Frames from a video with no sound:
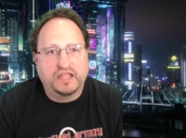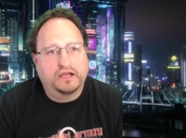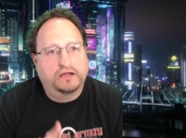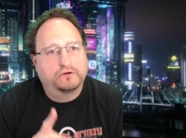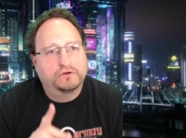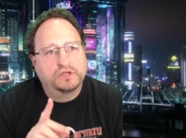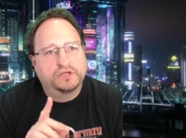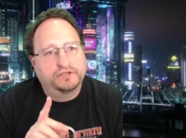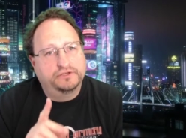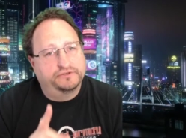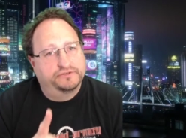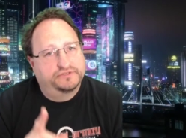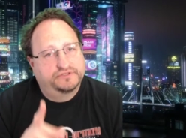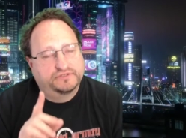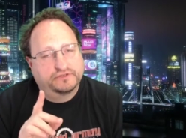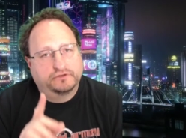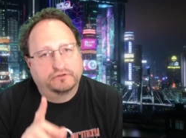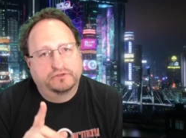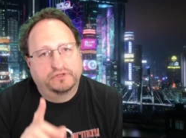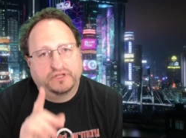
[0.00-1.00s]
Now,
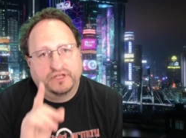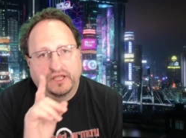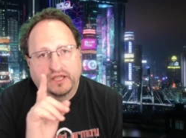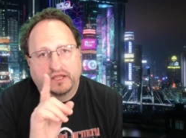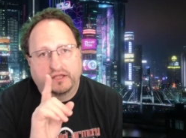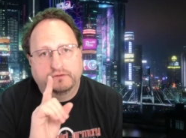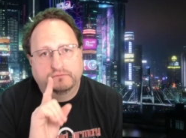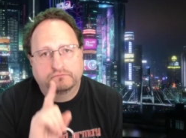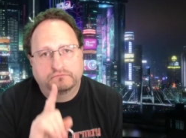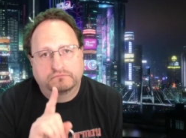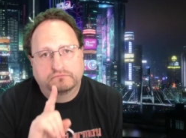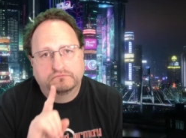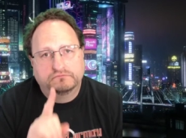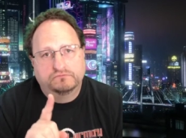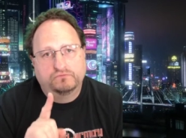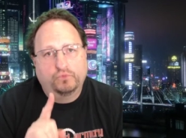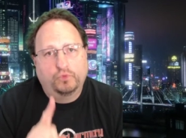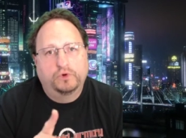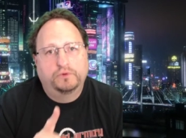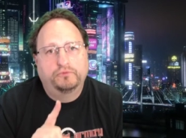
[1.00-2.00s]
you still only gain
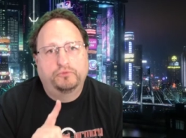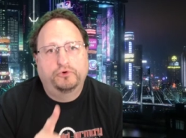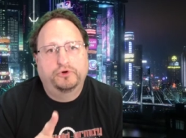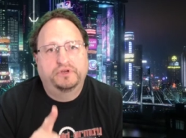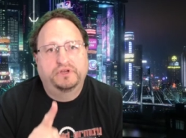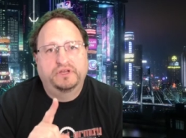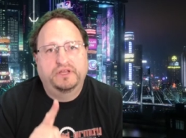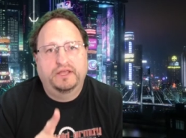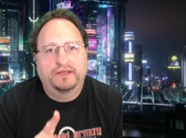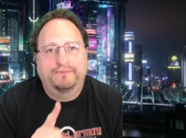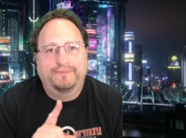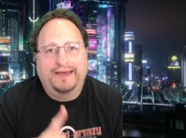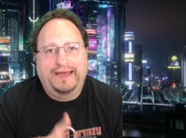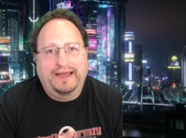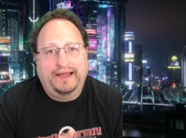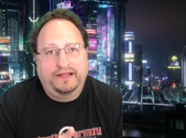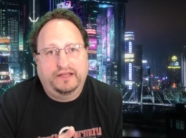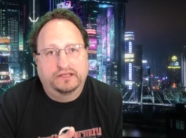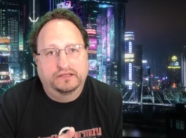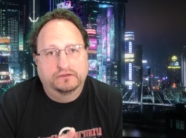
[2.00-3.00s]
one point a day
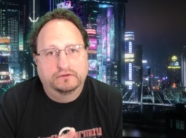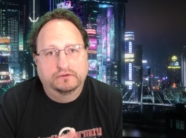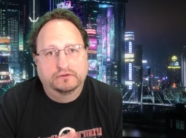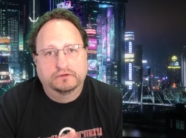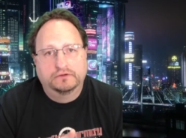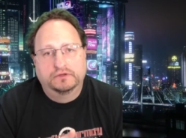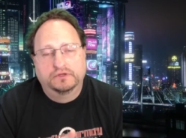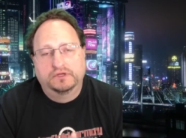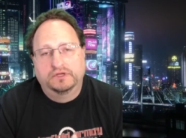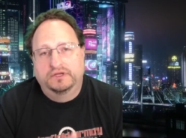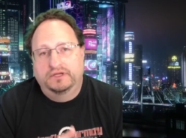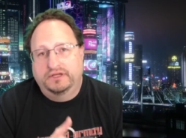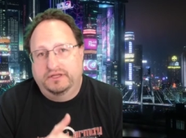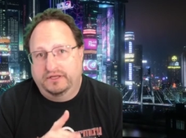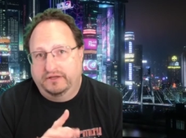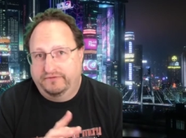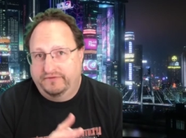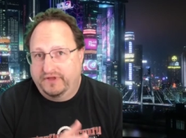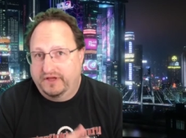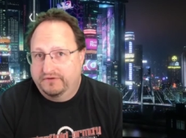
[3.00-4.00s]
back.
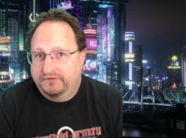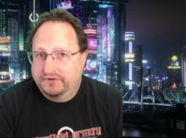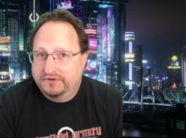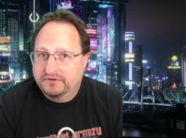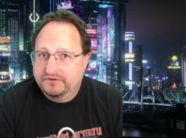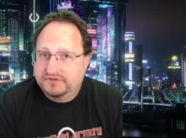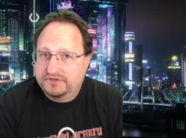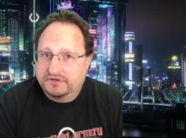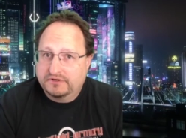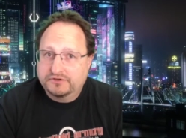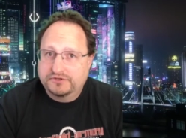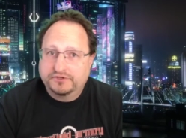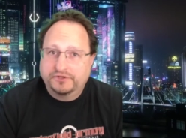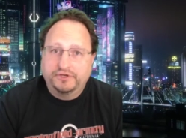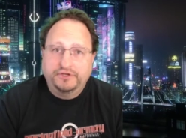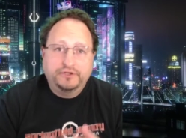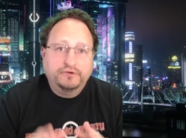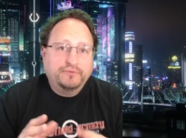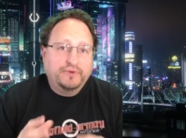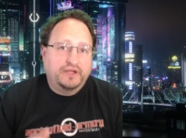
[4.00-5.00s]
And if they have to do
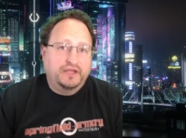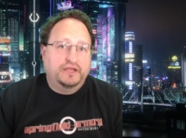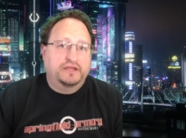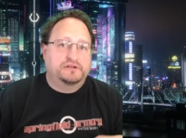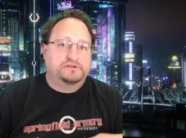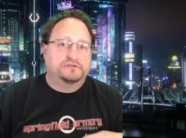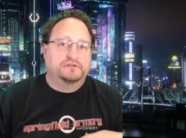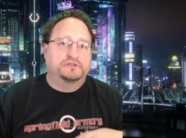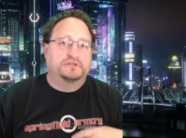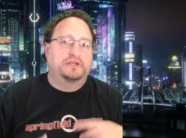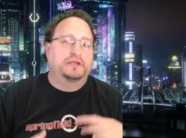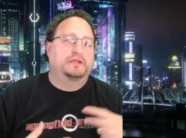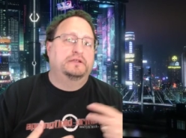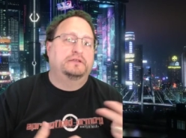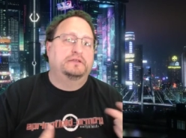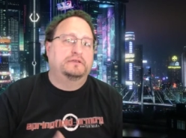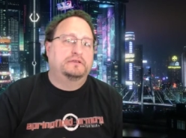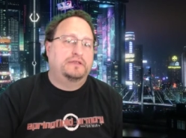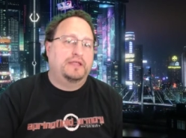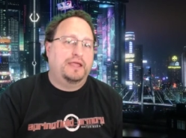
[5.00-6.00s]
surgery, you may actually
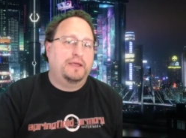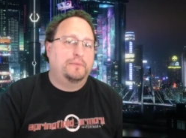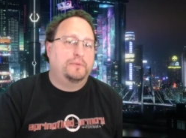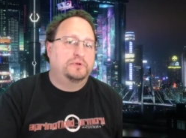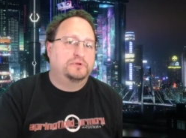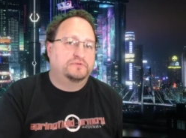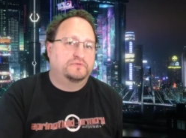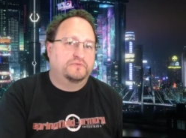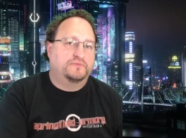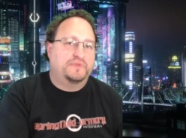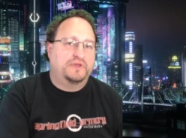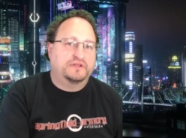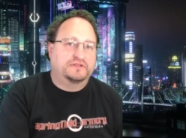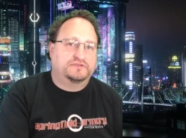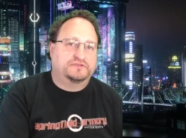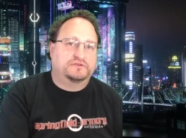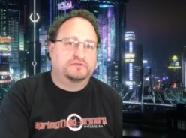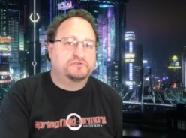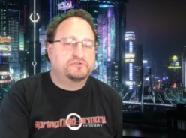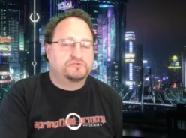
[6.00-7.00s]
take damage from
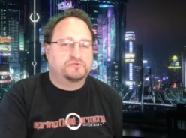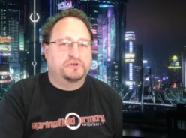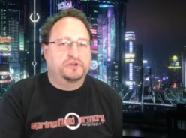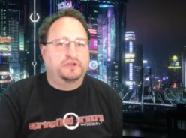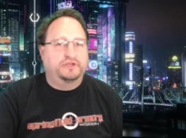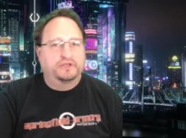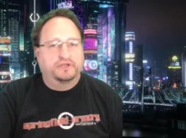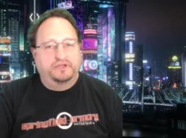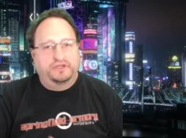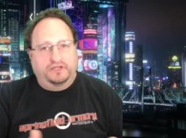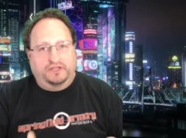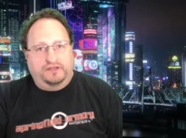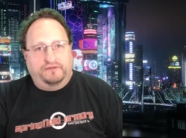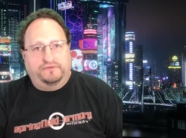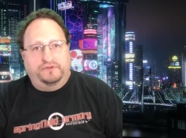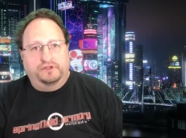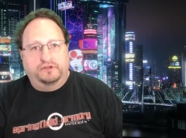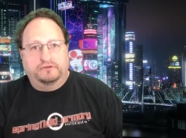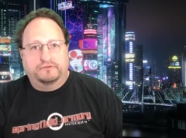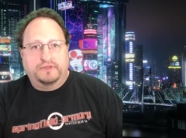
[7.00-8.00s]
that surgery
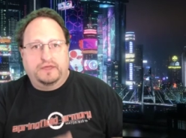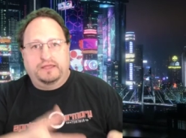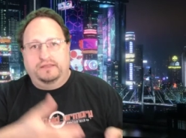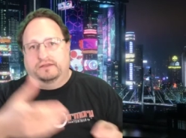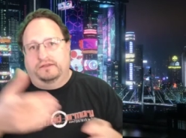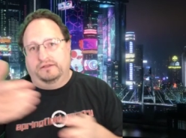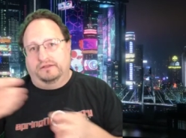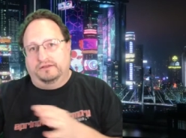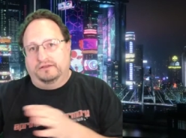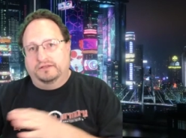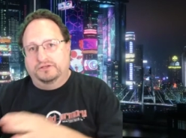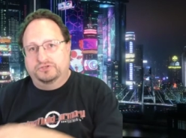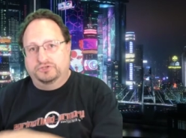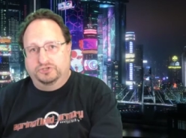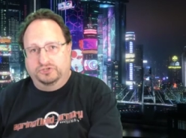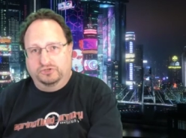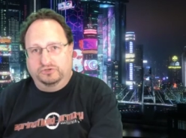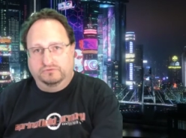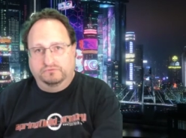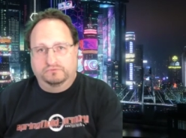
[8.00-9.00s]
and have to heal that in
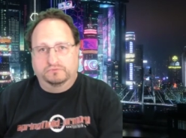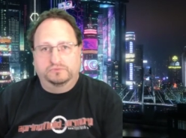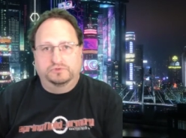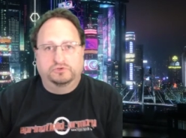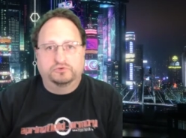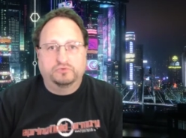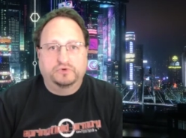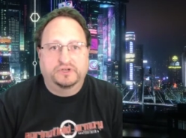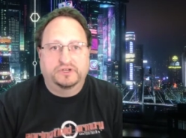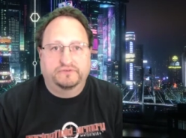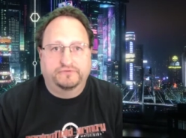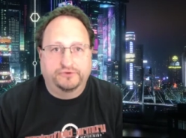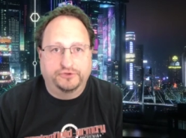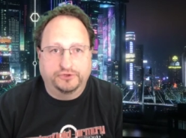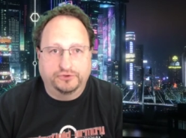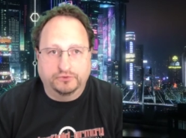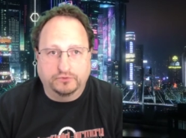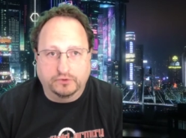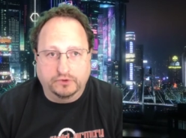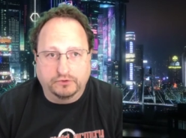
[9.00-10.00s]
addition to
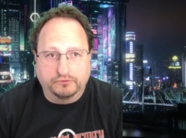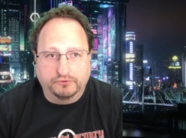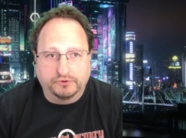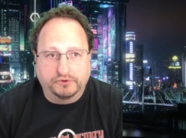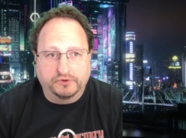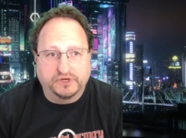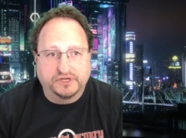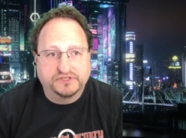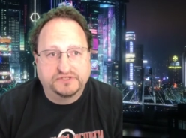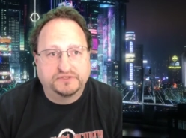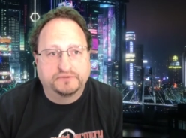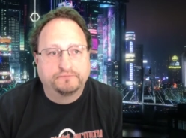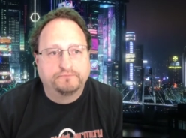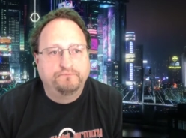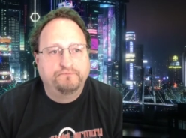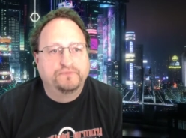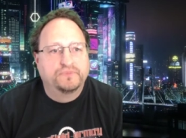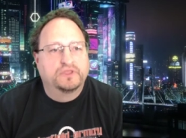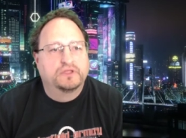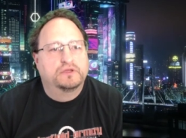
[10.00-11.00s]
whatever your wound was.
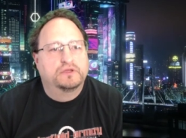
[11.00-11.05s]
